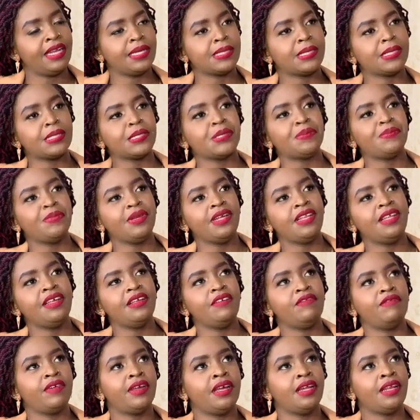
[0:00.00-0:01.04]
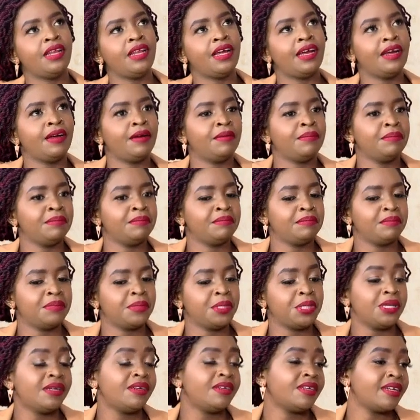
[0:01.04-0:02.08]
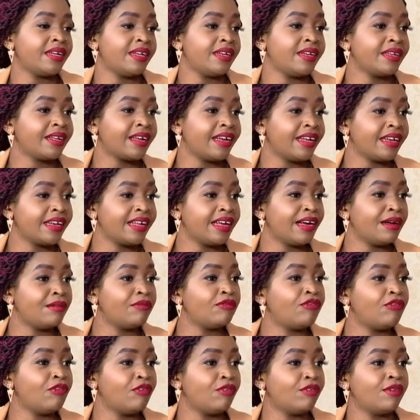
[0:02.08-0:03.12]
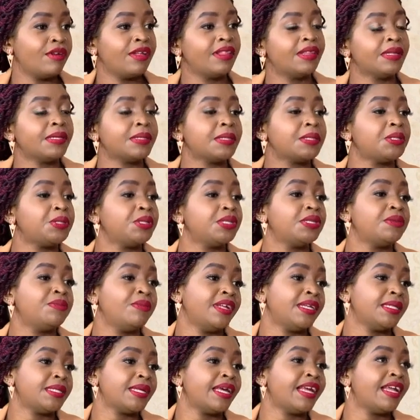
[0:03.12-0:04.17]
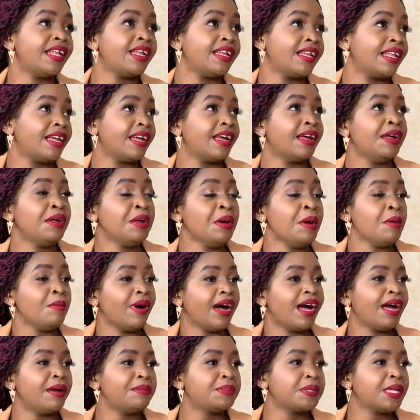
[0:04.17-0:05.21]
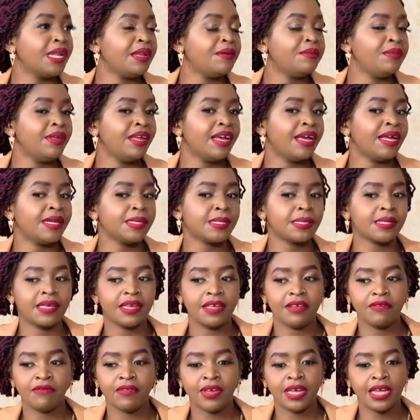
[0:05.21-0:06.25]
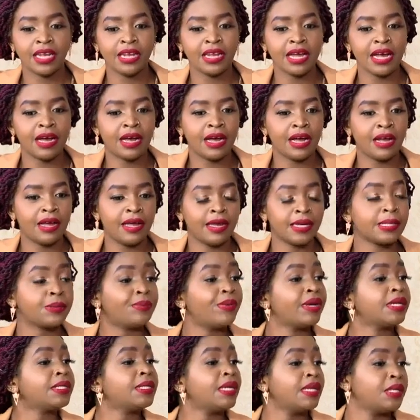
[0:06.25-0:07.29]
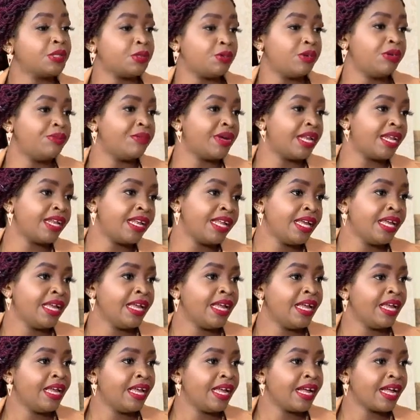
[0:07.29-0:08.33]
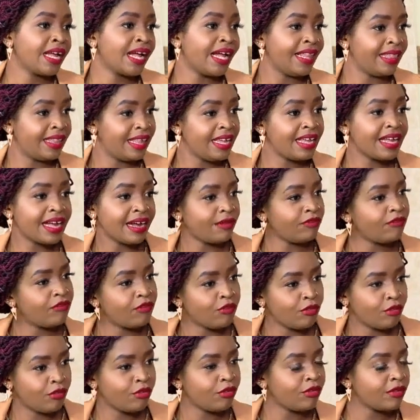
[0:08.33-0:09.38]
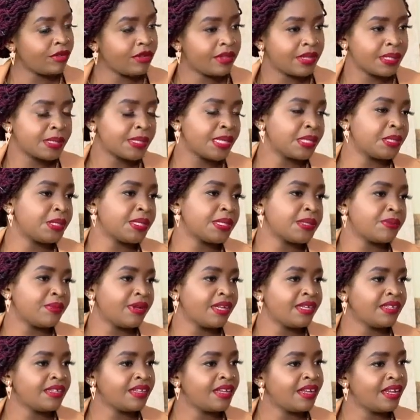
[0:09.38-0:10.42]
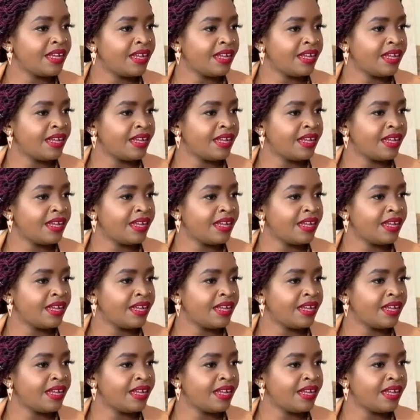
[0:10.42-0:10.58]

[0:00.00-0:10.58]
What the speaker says: Does this mean even children can come for this treatment? And perhaps let me ask, even expectant women, can they come for this adjustment?